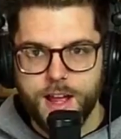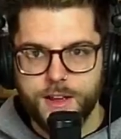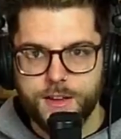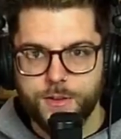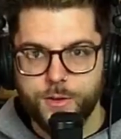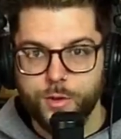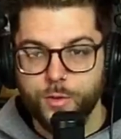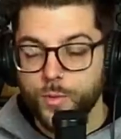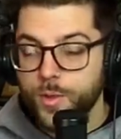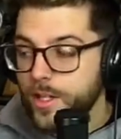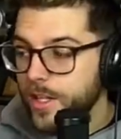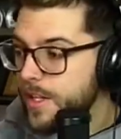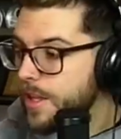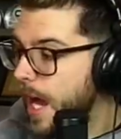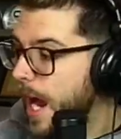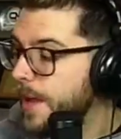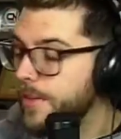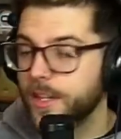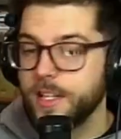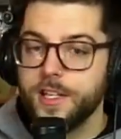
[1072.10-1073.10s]
really,
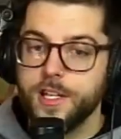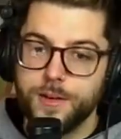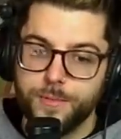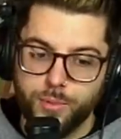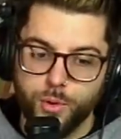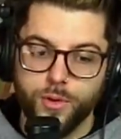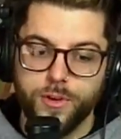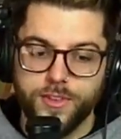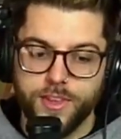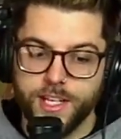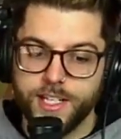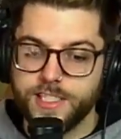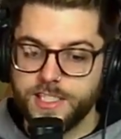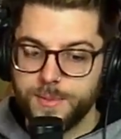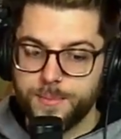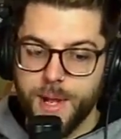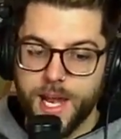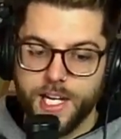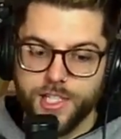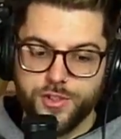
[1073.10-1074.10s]
I think the important thing is the
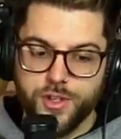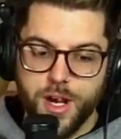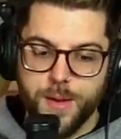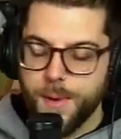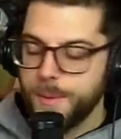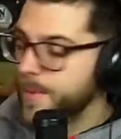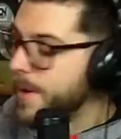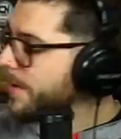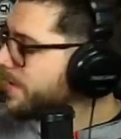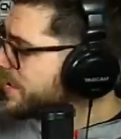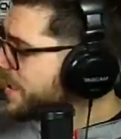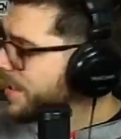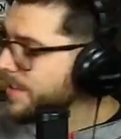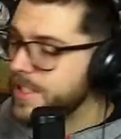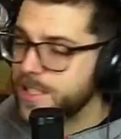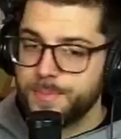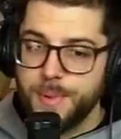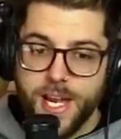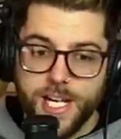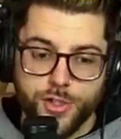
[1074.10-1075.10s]
backdrop. I mean, I'm not saying
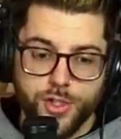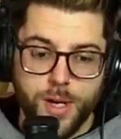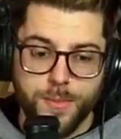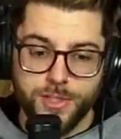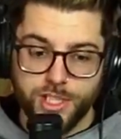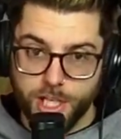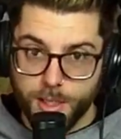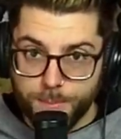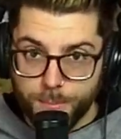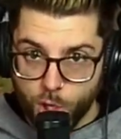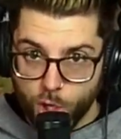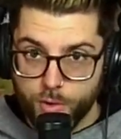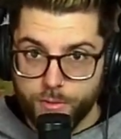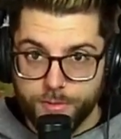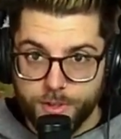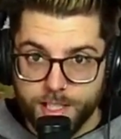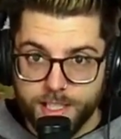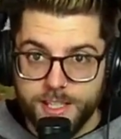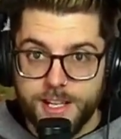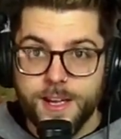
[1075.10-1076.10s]
this backdrop is, like,
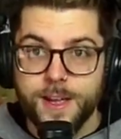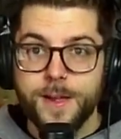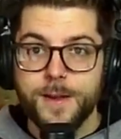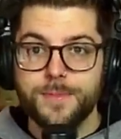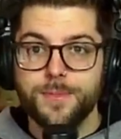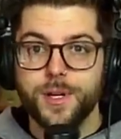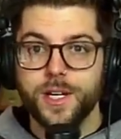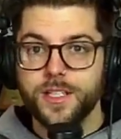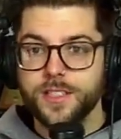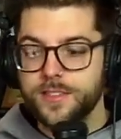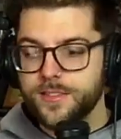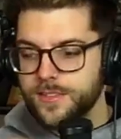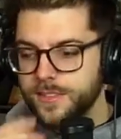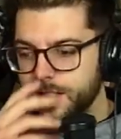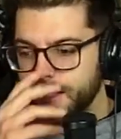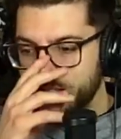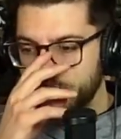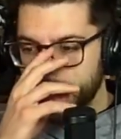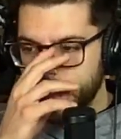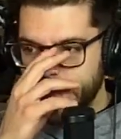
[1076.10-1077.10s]
perfect, but
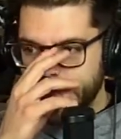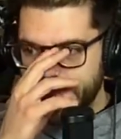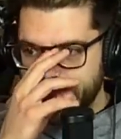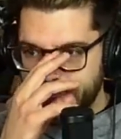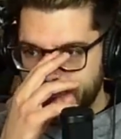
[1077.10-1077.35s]
it's